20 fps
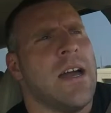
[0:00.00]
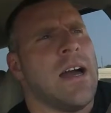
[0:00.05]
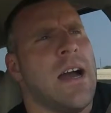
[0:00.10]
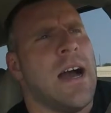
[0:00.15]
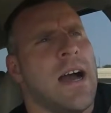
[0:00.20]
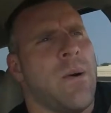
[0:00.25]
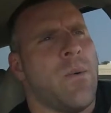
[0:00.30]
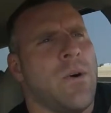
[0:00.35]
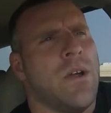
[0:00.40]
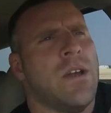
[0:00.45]

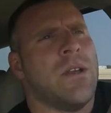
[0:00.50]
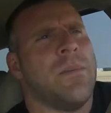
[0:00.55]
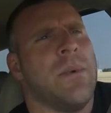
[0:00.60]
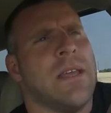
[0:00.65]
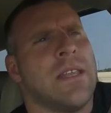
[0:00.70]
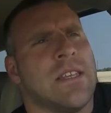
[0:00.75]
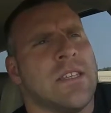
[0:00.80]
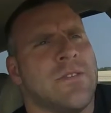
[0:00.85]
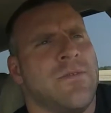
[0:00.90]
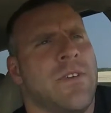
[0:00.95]
I wanted to
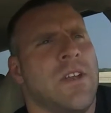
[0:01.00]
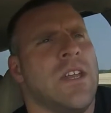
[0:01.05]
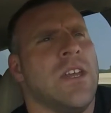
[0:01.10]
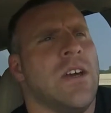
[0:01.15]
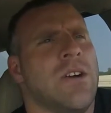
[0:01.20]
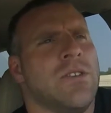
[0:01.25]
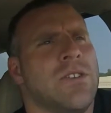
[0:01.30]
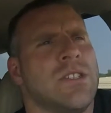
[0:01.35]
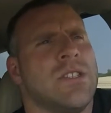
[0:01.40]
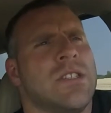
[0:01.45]
make this
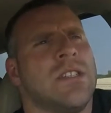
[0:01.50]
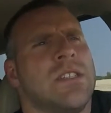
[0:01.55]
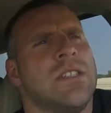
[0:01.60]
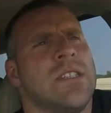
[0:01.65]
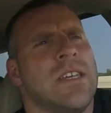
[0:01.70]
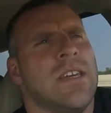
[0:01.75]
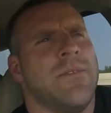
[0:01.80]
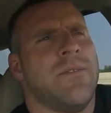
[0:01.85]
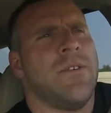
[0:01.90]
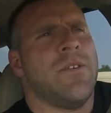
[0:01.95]
video just to
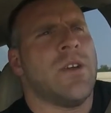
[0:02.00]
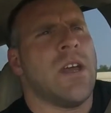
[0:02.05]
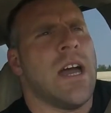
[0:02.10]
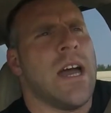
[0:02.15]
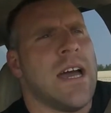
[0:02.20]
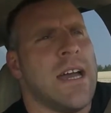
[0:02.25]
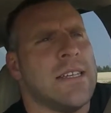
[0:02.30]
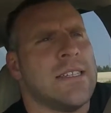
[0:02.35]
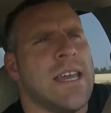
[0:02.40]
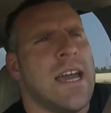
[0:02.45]
see if you
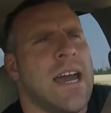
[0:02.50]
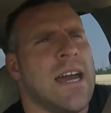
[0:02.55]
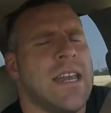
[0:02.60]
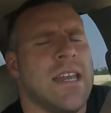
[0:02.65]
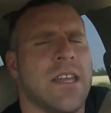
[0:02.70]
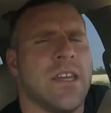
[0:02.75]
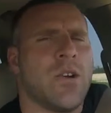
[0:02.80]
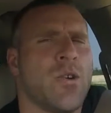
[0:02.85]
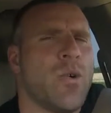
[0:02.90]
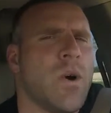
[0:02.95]
guys had
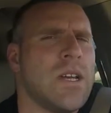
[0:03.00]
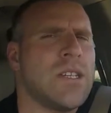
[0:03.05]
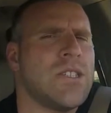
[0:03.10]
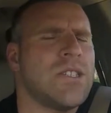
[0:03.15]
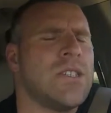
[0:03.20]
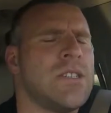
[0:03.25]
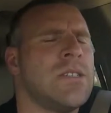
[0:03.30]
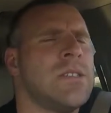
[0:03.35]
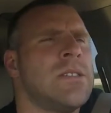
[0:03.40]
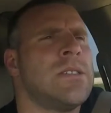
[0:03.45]
any
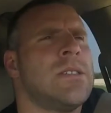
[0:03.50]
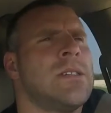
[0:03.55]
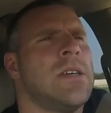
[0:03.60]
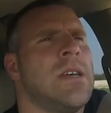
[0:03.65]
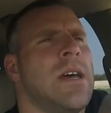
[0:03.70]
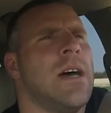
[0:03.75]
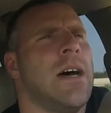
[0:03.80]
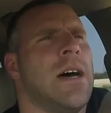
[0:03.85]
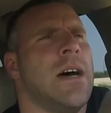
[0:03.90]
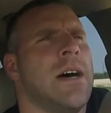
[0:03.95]
questions,
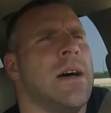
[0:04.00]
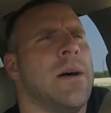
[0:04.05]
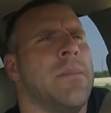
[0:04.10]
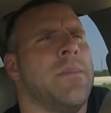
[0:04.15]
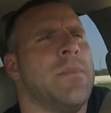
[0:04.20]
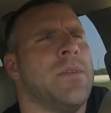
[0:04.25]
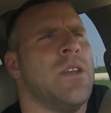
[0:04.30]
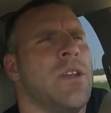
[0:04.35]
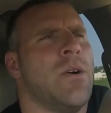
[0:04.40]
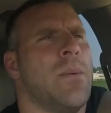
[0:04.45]

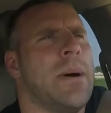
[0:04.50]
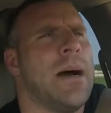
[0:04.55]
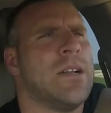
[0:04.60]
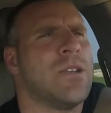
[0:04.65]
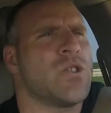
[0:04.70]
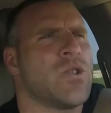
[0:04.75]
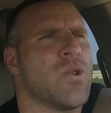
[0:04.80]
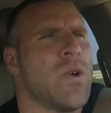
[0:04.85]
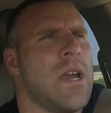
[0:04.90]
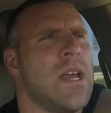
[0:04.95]

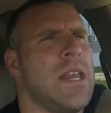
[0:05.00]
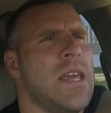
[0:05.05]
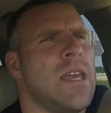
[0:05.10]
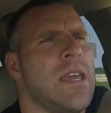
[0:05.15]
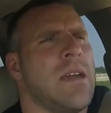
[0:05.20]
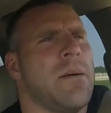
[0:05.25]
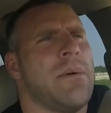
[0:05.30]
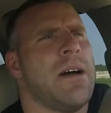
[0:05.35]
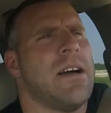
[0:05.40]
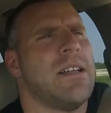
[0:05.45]
about
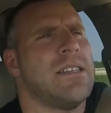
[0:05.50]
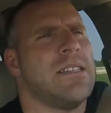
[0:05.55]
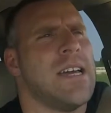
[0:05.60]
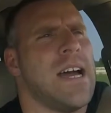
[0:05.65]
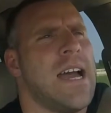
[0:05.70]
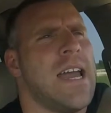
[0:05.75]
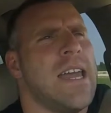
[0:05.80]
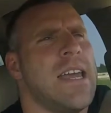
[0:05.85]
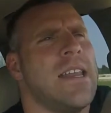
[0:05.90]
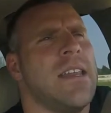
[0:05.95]
training, about
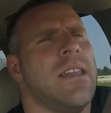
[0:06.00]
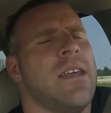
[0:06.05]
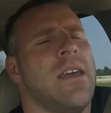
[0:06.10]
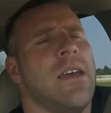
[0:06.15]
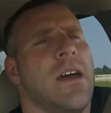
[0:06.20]
diet,